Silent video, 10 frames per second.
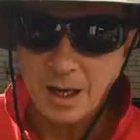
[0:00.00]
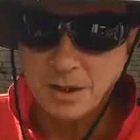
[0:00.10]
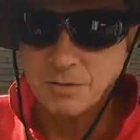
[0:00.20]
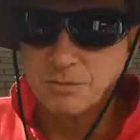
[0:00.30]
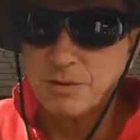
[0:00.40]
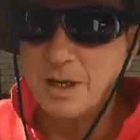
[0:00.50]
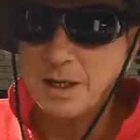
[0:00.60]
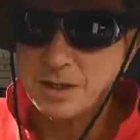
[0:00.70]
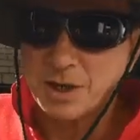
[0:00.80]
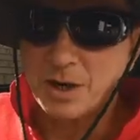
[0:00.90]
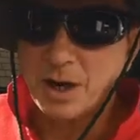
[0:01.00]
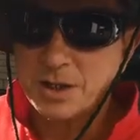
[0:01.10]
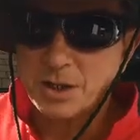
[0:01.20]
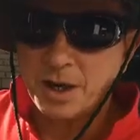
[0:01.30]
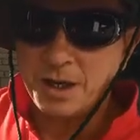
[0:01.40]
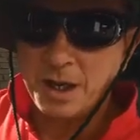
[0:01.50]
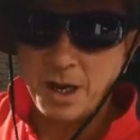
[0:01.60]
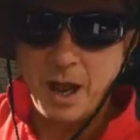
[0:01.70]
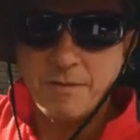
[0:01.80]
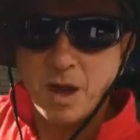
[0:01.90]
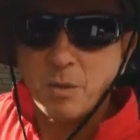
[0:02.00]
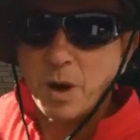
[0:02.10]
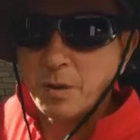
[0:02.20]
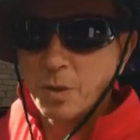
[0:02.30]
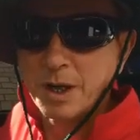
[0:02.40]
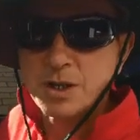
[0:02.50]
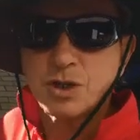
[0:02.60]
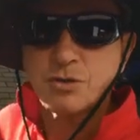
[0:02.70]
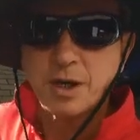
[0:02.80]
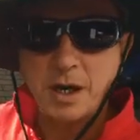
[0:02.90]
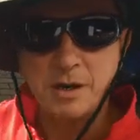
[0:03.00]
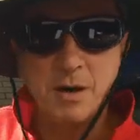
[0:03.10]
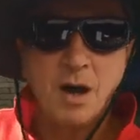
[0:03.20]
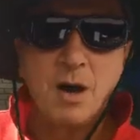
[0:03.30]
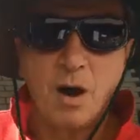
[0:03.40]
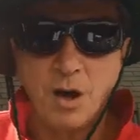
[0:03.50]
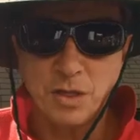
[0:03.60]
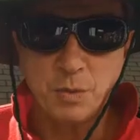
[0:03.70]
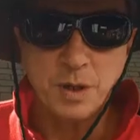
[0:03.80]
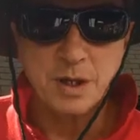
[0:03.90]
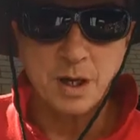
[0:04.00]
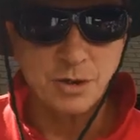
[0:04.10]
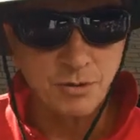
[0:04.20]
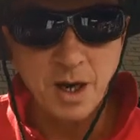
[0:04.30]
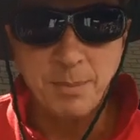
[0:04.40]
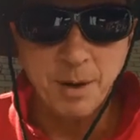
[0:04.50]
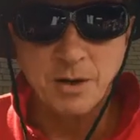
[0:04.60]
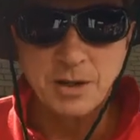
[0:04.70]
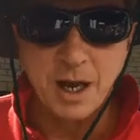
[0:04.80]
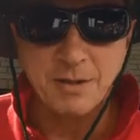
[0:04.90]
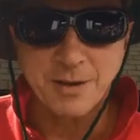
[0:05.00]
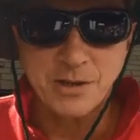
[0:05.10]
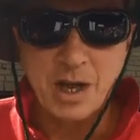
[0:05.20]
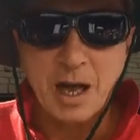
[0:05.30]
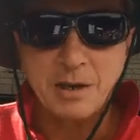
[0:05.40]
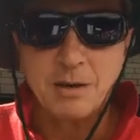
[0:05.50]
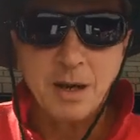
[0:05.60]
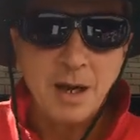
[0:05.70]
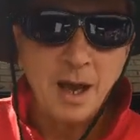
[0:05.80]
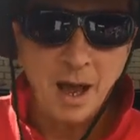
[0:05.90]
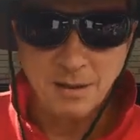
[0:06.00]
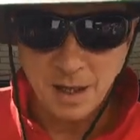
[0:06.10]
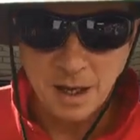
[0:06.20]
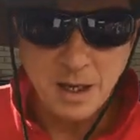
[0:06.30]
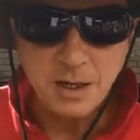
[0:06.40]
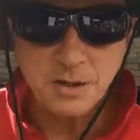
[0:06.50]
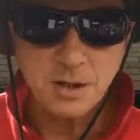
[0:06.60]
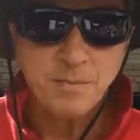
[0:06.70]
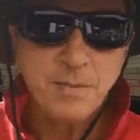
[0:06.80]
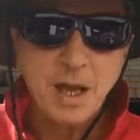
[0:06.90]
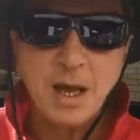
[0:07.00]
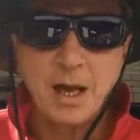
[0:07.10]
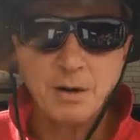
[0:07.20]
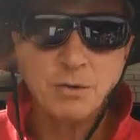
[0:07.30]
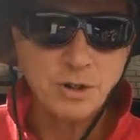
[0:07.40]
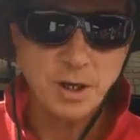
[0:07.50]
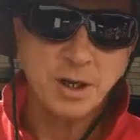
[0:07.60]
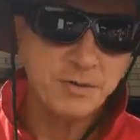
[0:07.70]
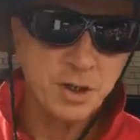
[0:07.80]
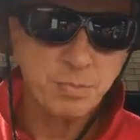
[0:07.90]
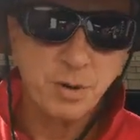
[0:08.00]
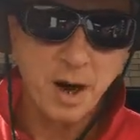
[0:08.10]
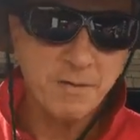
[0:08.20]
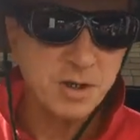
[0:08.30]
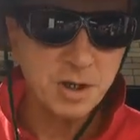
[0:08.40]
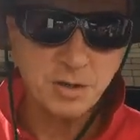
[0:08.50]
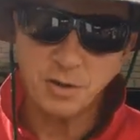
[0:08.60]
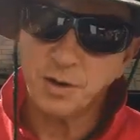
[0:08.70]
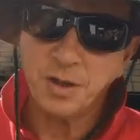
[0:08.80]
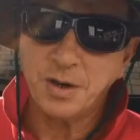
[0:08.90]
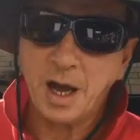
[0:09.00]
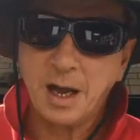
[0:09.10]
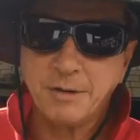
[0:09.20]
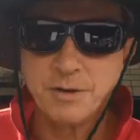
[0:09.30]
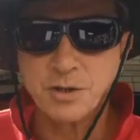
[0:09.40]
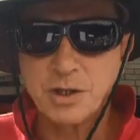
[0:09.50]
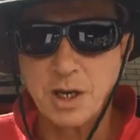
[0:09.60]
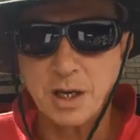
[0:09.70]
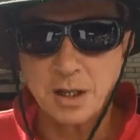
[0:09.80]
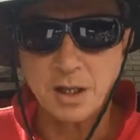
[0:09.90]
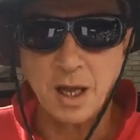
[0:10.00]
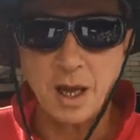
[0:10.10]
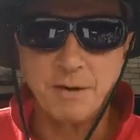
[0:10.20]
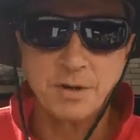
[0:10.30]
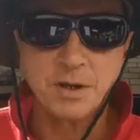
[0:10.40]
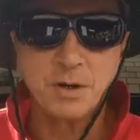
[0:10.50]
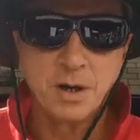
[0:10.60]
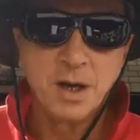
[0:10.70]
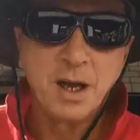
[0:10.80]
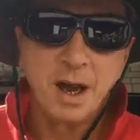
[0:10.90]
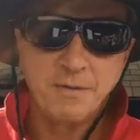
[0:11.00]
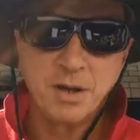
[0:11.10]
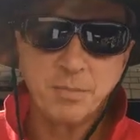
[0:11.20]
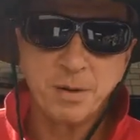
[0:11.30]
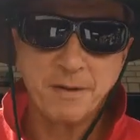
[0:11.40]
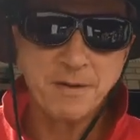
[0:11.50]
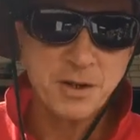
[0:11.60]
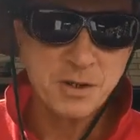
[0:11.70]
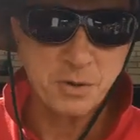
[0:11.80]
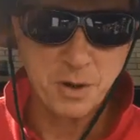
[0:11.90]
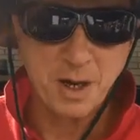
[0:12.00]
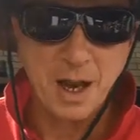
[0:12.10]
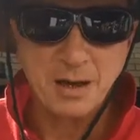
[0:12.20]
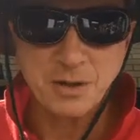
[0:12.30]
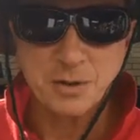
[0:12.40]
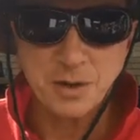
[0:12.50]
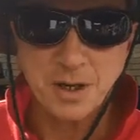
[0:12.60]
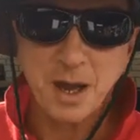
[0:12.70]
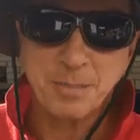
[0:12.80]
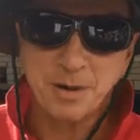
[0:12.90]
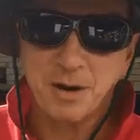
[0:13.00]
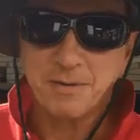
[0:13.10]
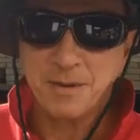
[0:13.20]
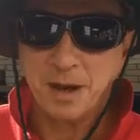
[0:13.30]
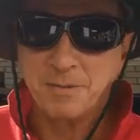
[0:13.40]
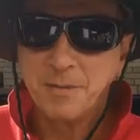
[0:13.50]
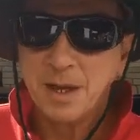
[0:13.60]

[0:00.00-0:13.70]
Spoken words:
It really is a nice idea to have that one-way screen on the windows. It really blocks out the sun and the heat, and it also gives you privacy during the day if you're sitting in there having your breakfast or your lunch or your cup of coffee.